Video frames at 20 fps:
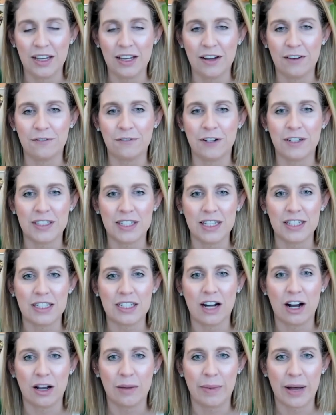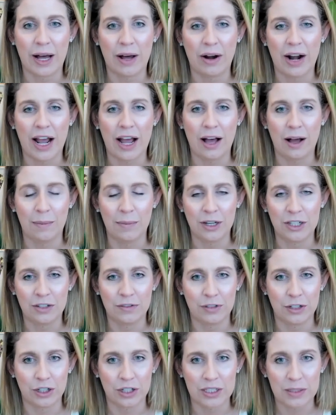First, let's talk about how much
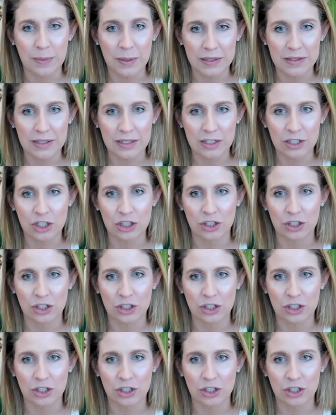of your expenses